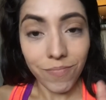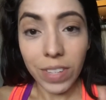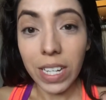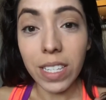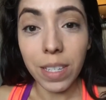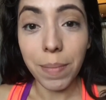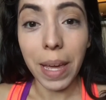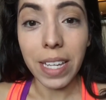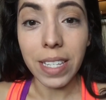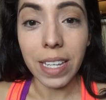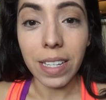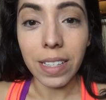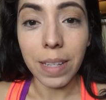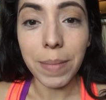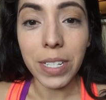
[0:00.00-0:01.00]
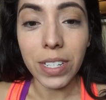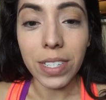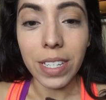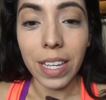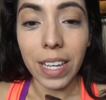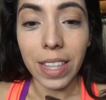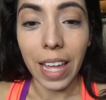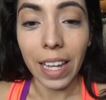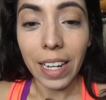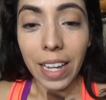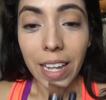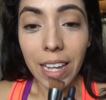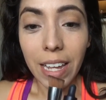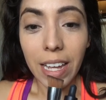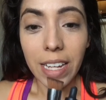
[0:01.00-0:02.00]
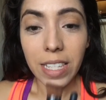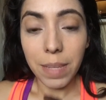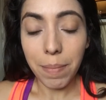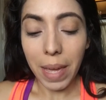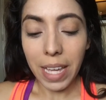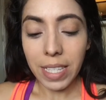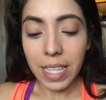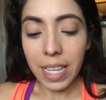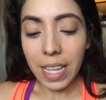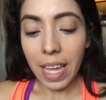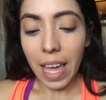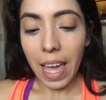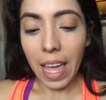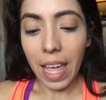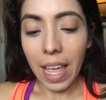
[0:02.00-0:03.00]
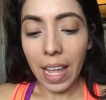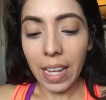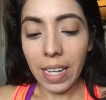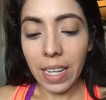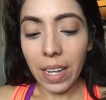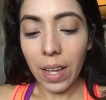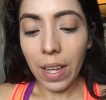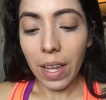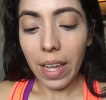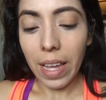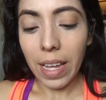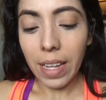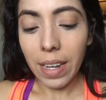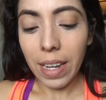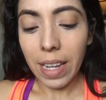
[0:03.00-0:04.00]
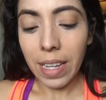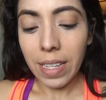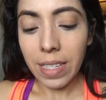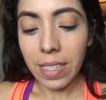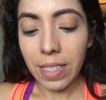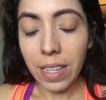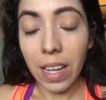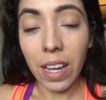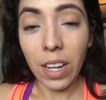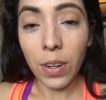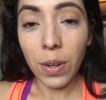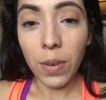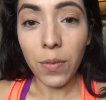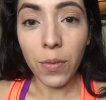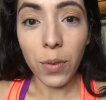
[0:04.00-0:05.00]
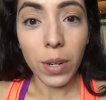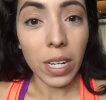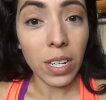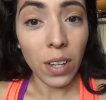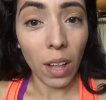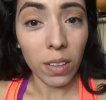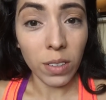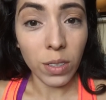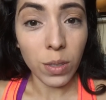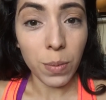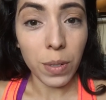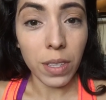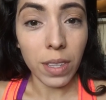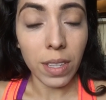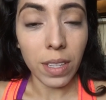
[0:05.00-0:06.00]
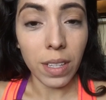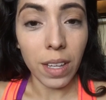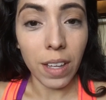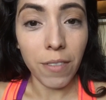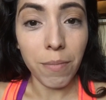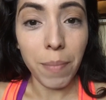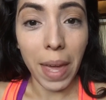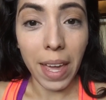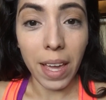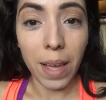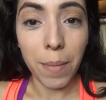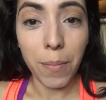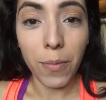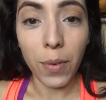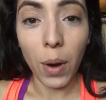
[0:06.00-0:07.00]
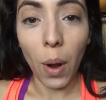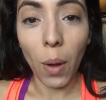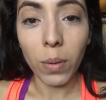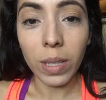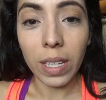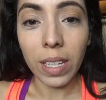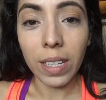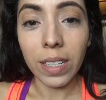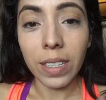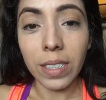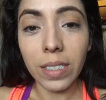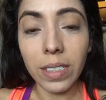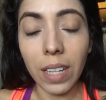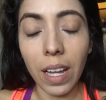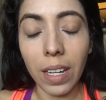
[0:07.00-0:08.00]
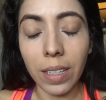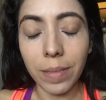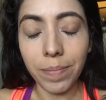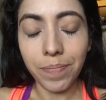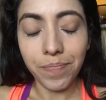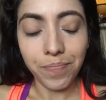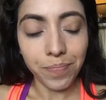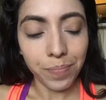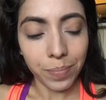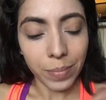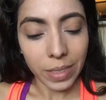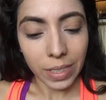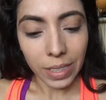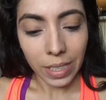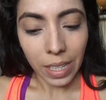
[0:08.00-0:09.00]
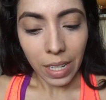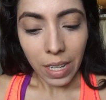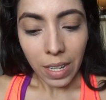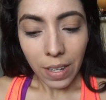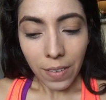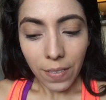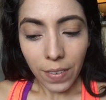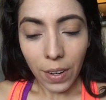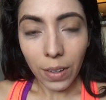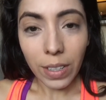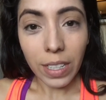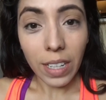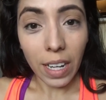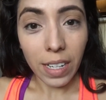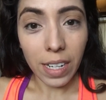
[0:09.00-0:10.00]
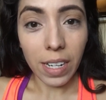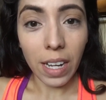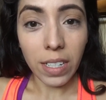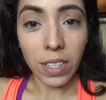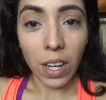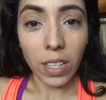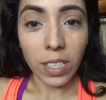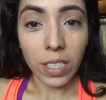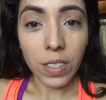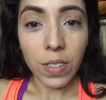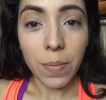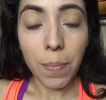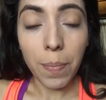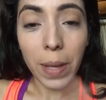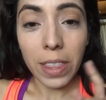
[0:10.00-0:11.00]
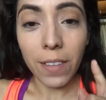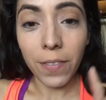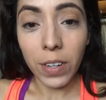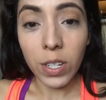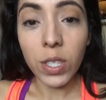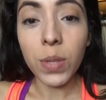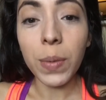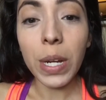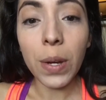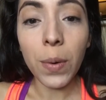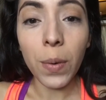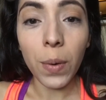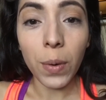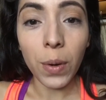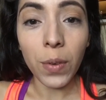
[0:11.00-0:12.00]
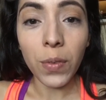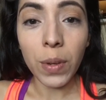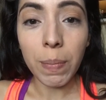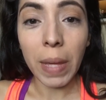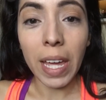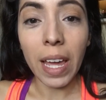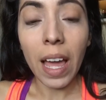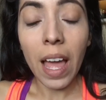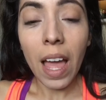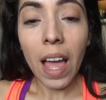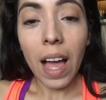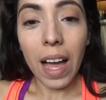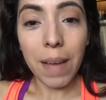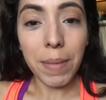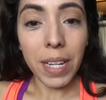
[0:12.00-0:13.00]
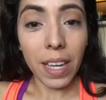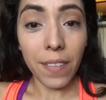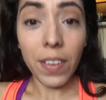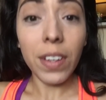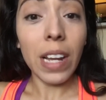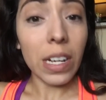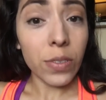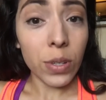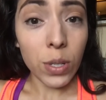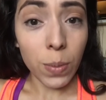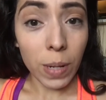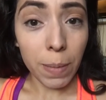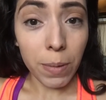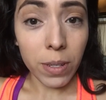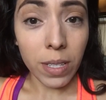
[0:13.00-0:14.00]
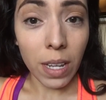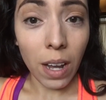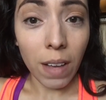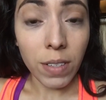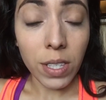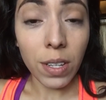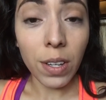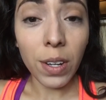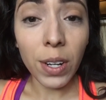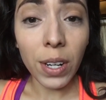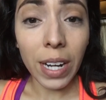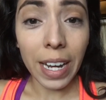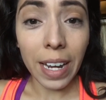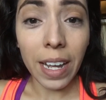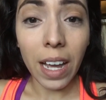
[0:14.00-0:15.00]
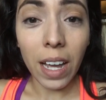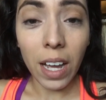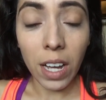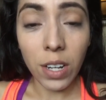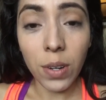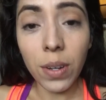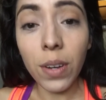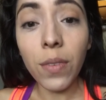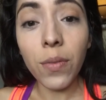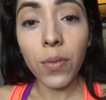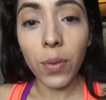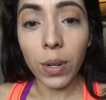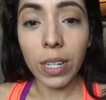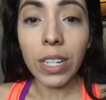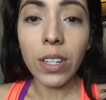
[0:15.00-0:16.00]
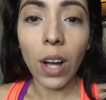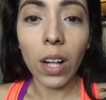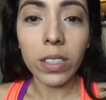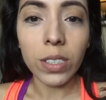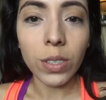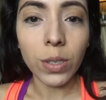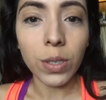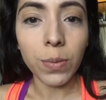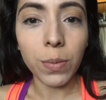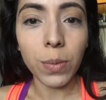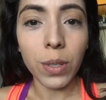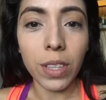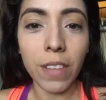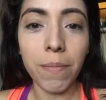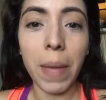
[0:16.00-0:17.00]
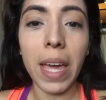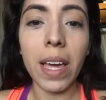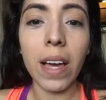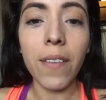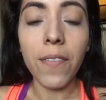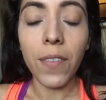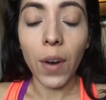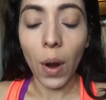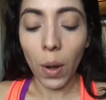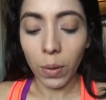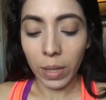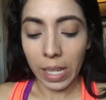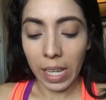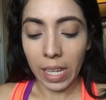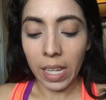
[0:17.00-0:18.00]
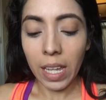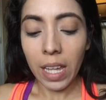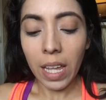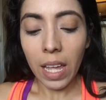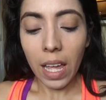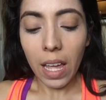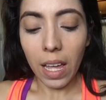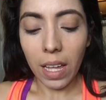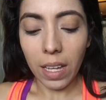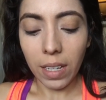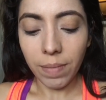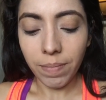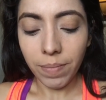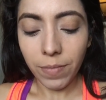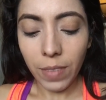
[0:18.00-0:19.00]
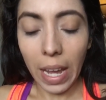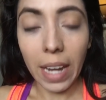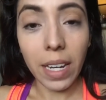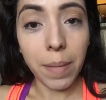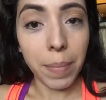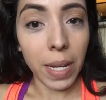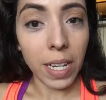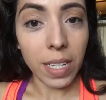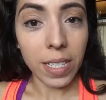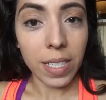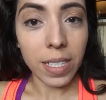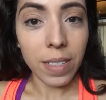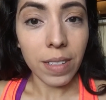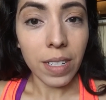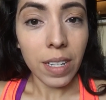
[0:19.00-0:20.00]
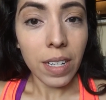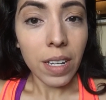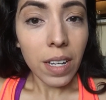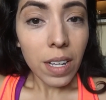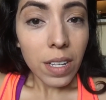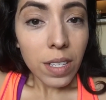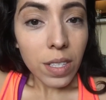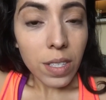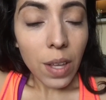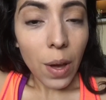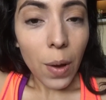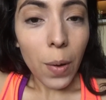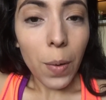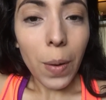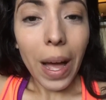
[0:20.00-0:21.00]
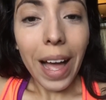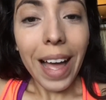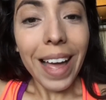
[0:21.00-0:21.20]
it's amazing. Let me just tell you that it's amazing, and it is $140 worth of makeup for only $99. But the first 3 who order from me, I'm going to give you an extra 20% off, so you're getting $140 worth of makeup for only 80 bucks. So